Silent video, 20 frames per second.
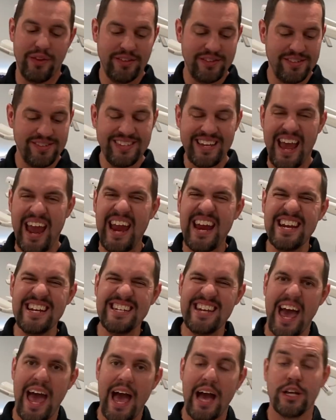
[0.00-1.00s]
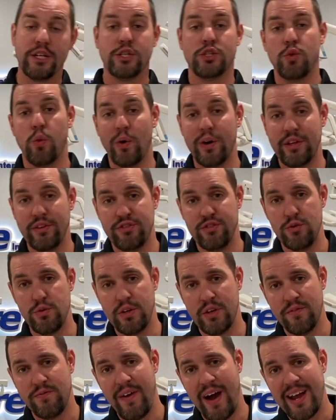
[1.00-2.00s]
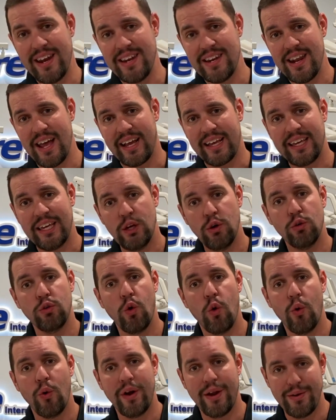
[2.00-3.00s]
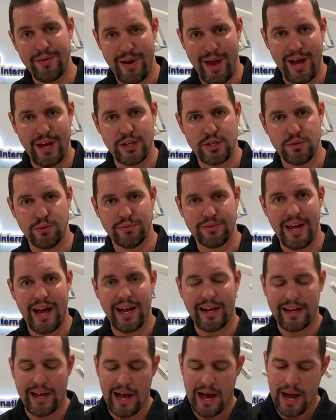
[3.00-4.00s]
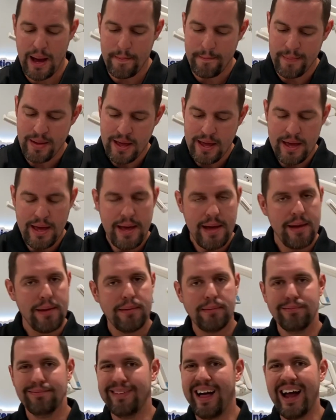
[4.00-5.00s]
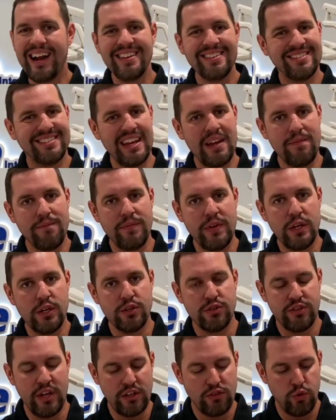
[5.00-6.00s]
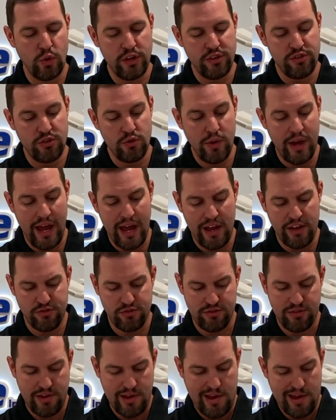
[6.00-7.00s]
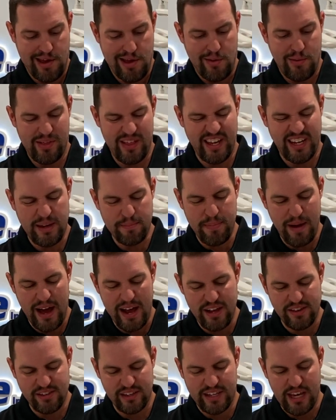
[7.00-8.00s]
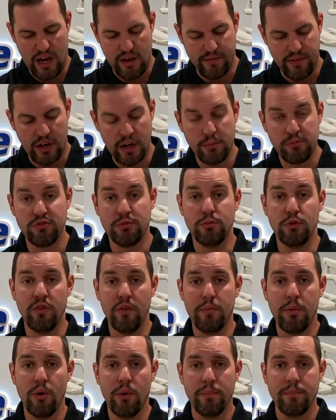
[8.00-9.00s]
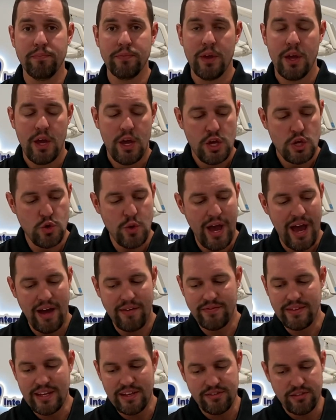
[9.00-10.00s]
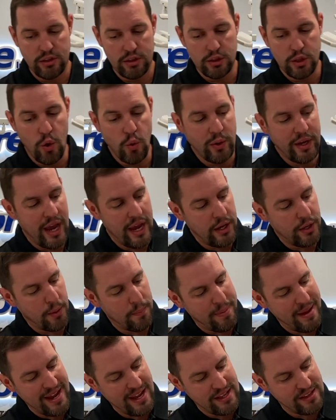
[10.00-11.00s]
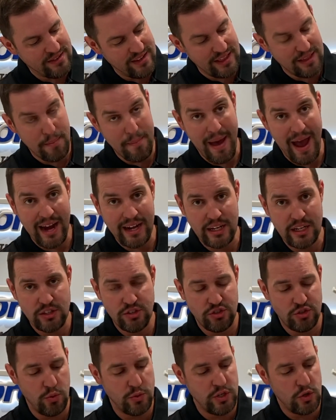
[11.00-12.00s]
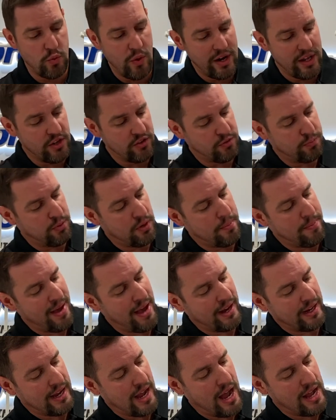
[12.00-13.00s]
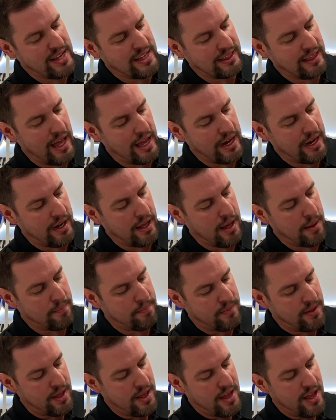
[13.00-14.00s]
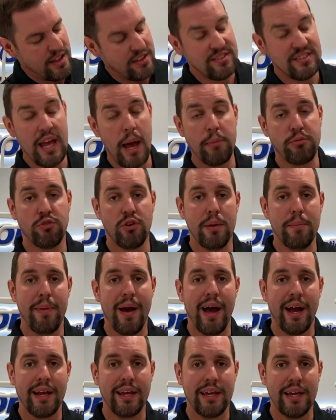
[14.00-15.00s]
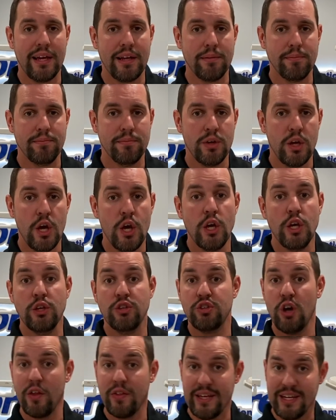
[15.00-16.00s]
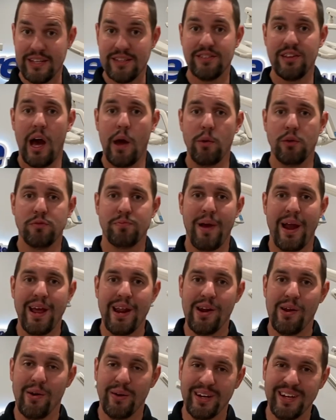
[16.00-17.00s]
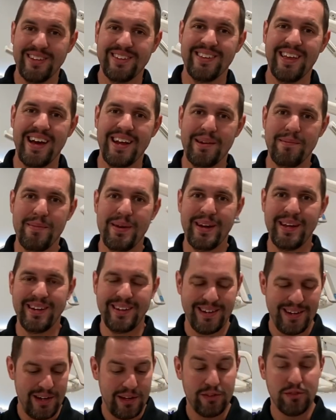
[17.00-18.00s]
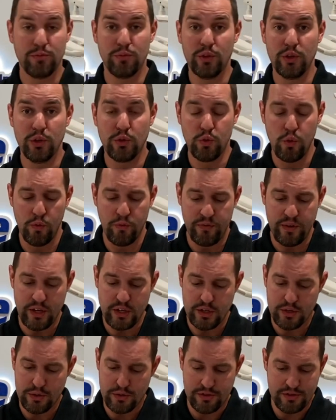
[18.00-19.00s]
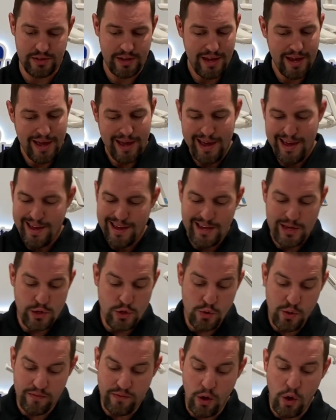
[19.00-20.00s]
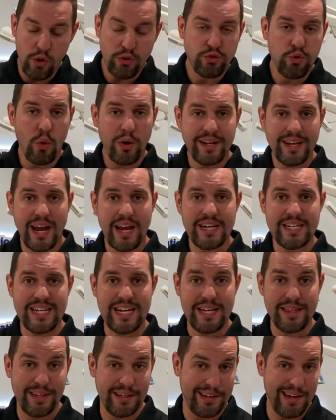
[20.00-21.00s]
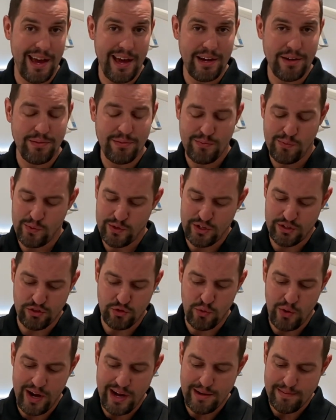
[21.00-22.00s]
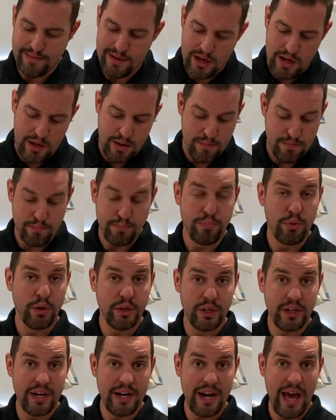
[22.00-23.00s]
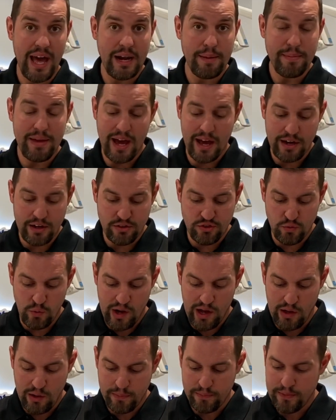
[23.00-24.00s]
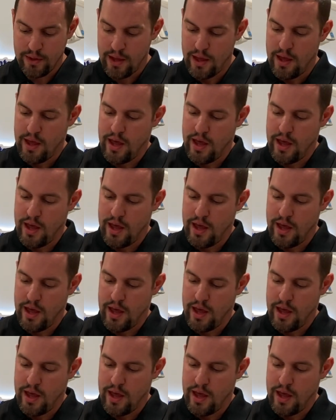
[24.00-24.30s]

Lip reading: This is the A-22. You can find it at kilgoreinternational.com. A lot of the same features A22 has. Like about it is a calvarium's removable. You have these locator pins and the magnets, so when you're ready to put it back on, you line it up, it snaps right back in. You saw the inside was painted, I'll get to that in a minute. Some really cool features. You do have all 28 teeth again, which is great. Pretty good anatomy on it as well.